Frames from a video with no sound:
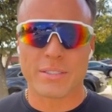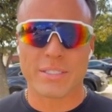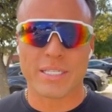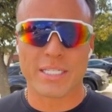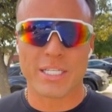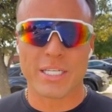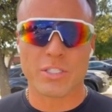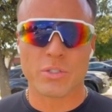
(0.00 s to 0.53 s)

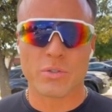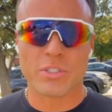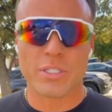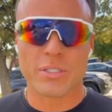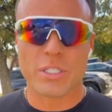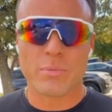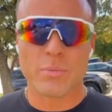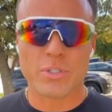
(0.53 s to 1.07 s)
thinking
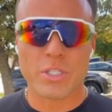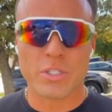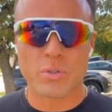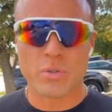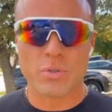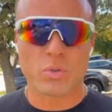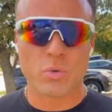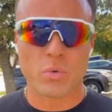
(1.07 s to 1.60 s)
using this
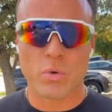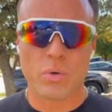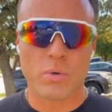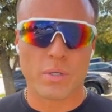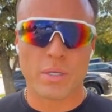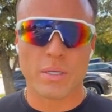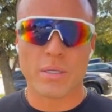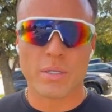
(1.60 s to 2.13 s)
particular tool.
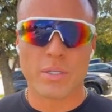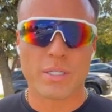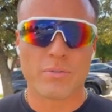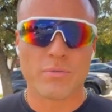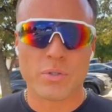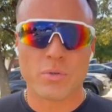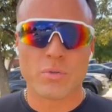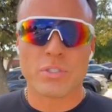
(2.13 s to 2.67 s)
Click
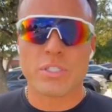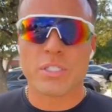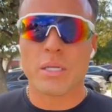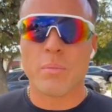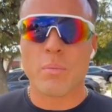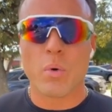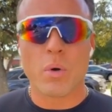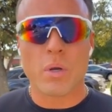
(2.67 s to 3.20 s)
View to
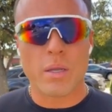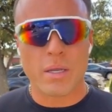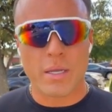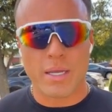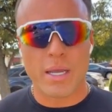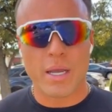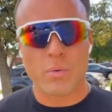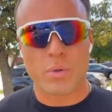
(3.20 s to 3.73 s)
see more.
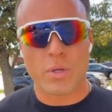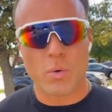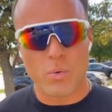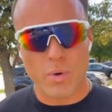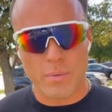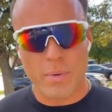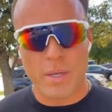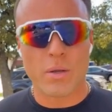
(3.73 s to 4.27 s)
And real
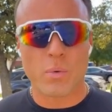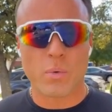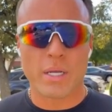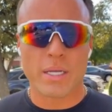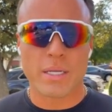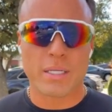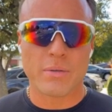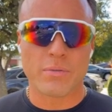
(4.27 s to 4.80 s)
quick, by the
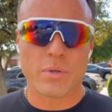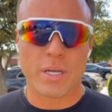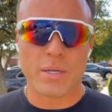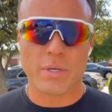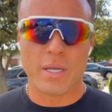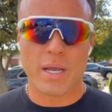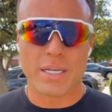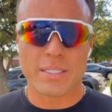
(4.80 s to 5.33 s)
way, if you
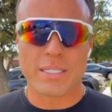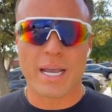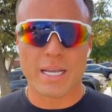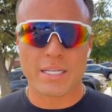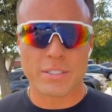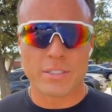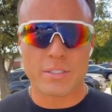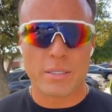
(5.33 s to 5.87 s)
have a lot of
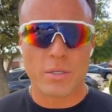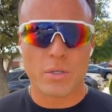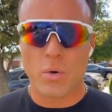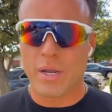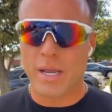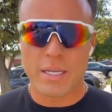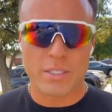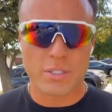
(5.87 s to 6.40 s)
tasks,
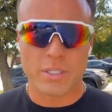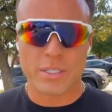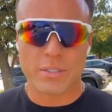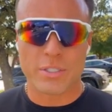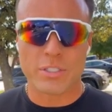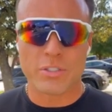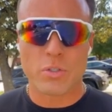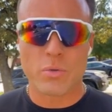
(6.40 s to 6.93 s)
go ahead and click
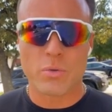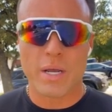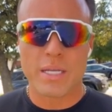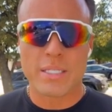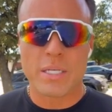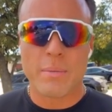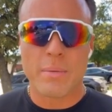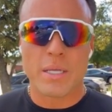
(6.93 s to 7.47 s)
these 2
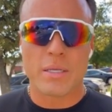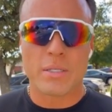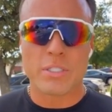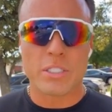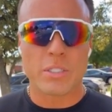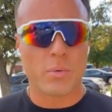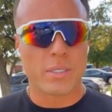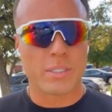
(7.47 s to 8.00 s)
lines up here to
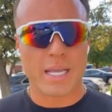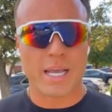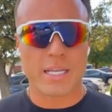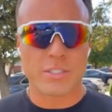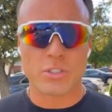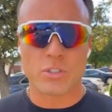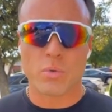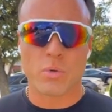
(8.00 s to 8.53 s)
see what
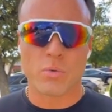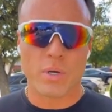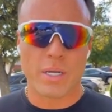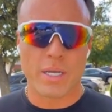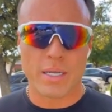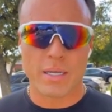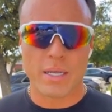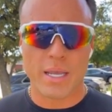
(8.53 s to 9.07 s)
tasks you were
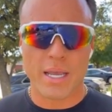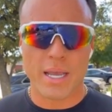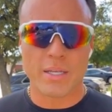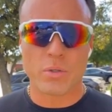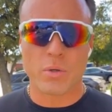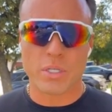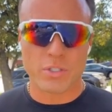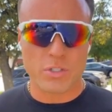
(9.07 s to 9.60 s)
running,
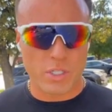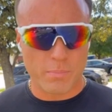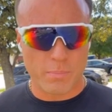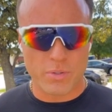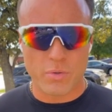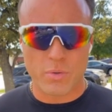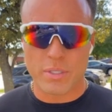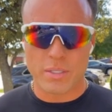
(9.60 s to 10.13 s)
and you can jump
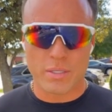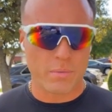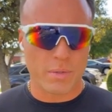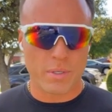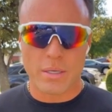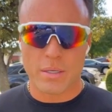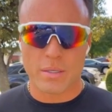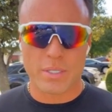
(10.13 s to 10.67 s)
between them.
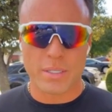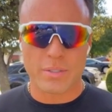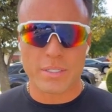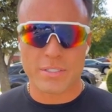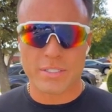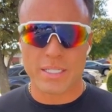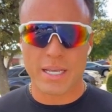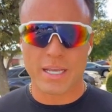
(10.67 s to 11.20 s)
Click
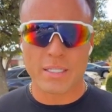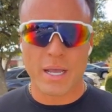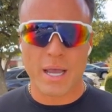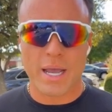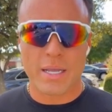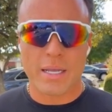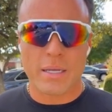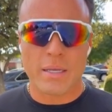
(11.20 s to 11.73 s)
this again to
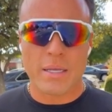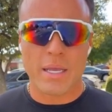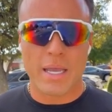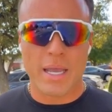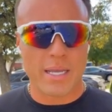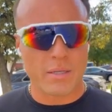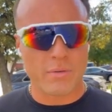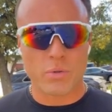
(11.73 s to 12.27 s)
hide it.
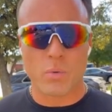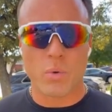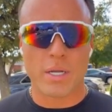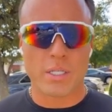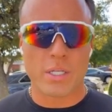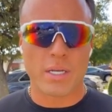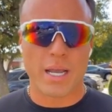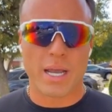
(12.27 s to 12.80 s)
And if you want
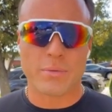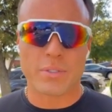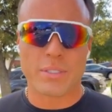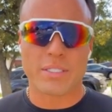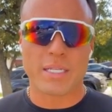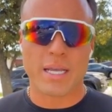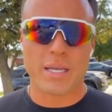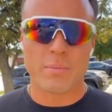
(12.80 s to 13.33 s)
to collapse the
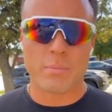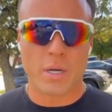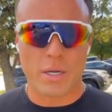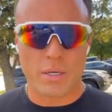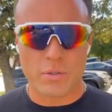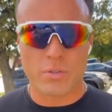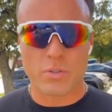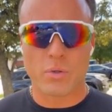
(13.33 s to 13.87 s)

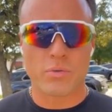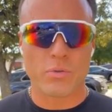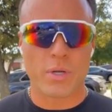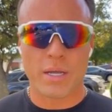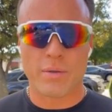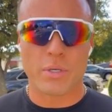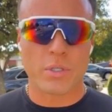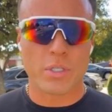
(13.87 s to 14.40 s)
sidebar, so if you
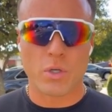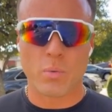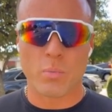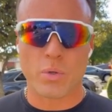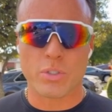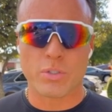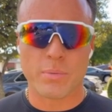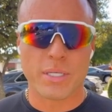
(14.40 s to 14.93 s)
have a little
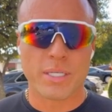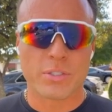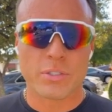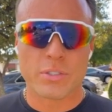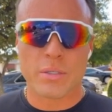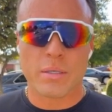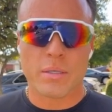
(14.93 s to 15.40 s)
more space,